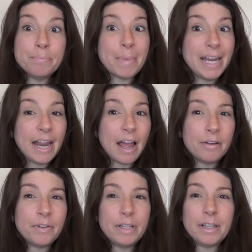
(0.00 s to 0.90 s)
might have
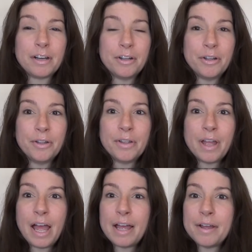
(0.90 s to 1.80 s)
a little
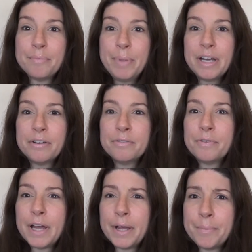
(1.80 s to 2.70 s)
uh, bit of,
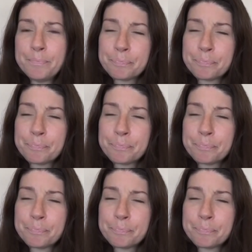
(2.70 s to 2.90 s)
um,